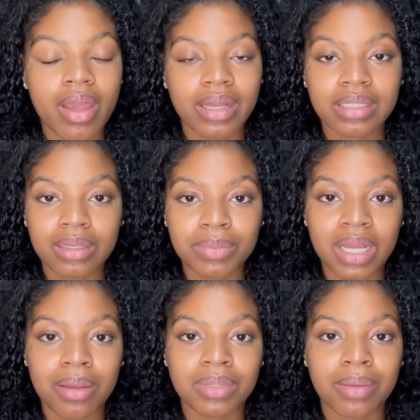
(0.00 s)
and
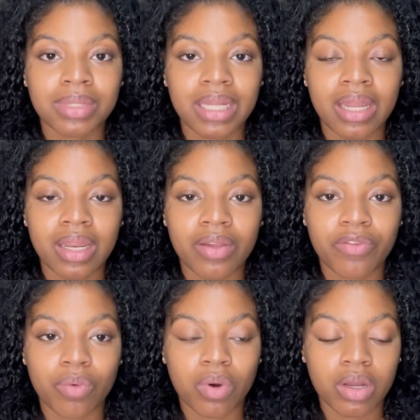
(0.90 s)
sometimes I'm standing
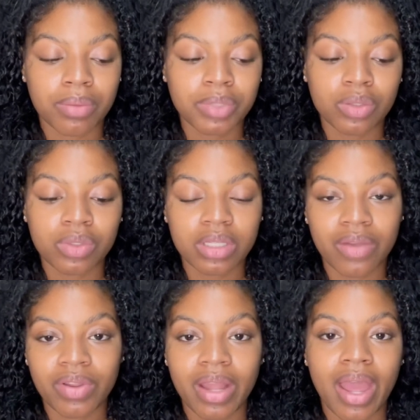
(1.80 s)
for up to
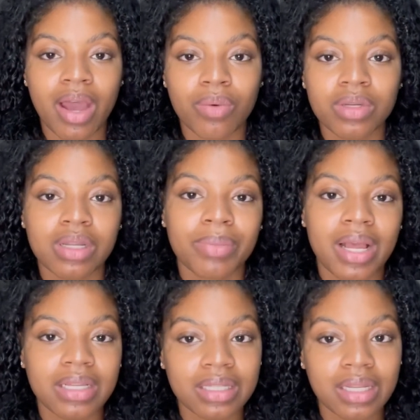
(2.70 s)
7 hours. I'm
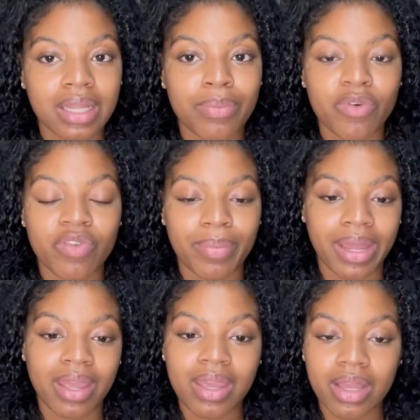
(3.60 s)
constantly moving my
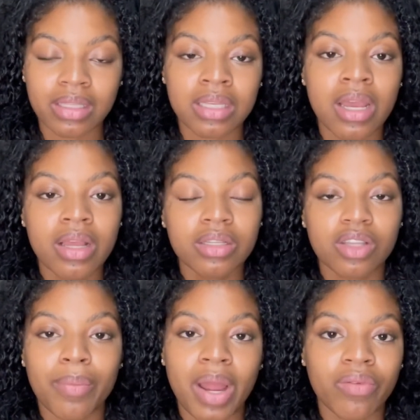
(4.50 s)
hands,
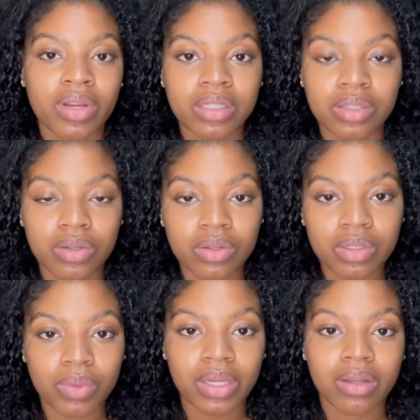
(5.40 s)
so my wrists do
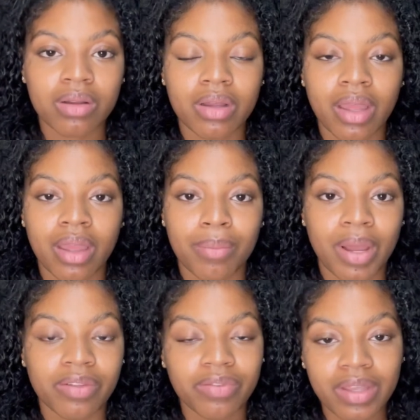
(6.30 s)
swell and
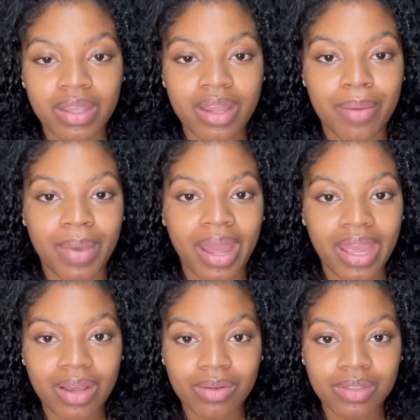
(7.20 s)
my feet and my
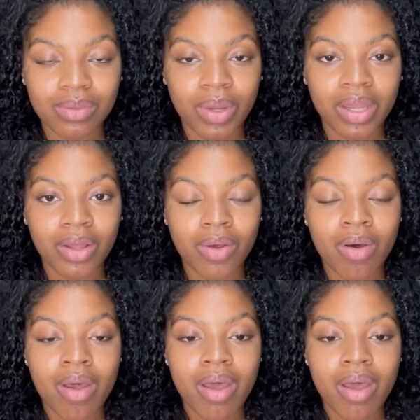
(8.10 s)
ankles swell.